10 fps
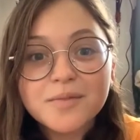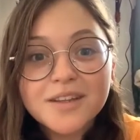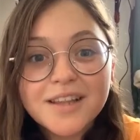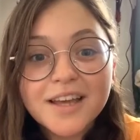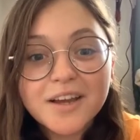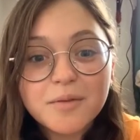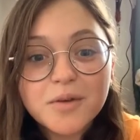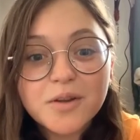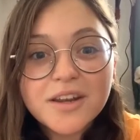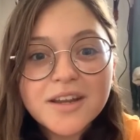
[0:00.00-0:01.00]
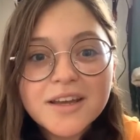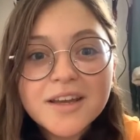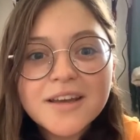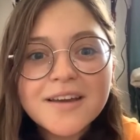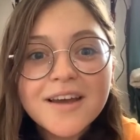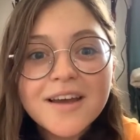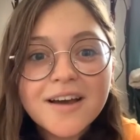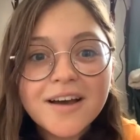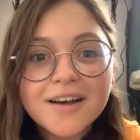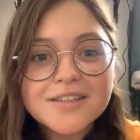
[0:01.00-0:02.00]
like community
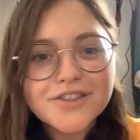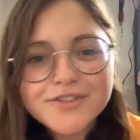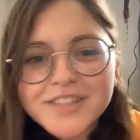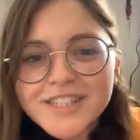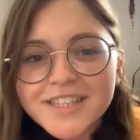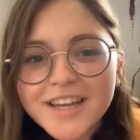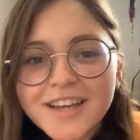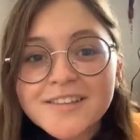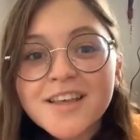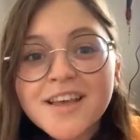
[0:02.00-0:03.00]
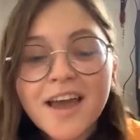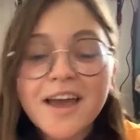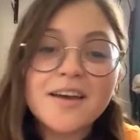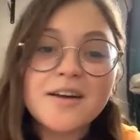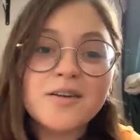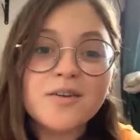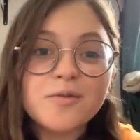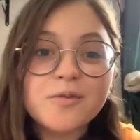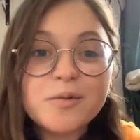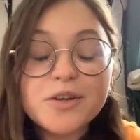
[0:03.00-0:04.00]
service days, and
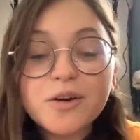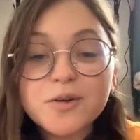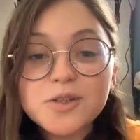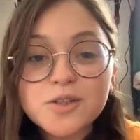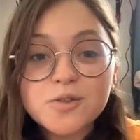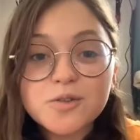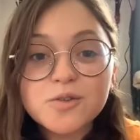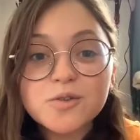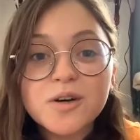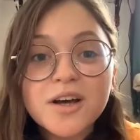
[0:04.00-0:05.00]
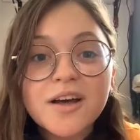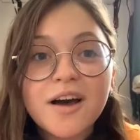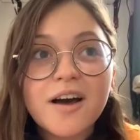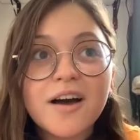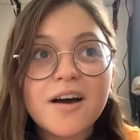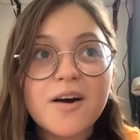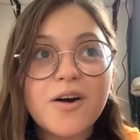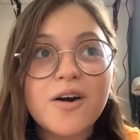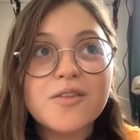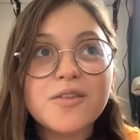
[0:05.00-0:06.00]
we would go to
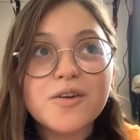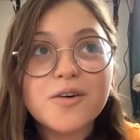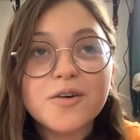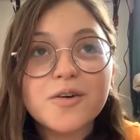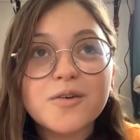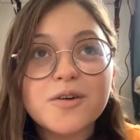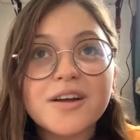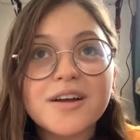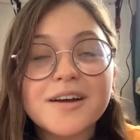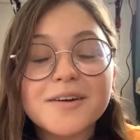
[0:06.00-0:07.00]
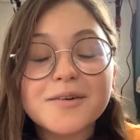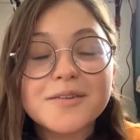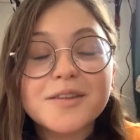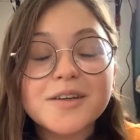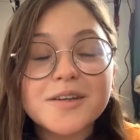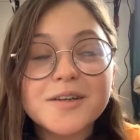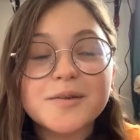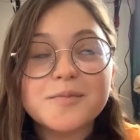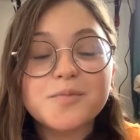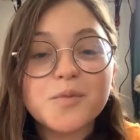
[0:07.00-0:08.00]
the
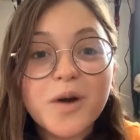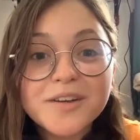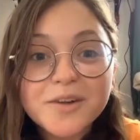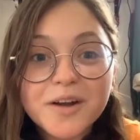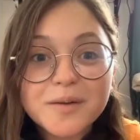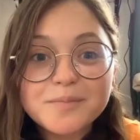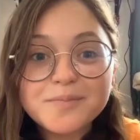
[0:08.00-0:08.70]
One Grub,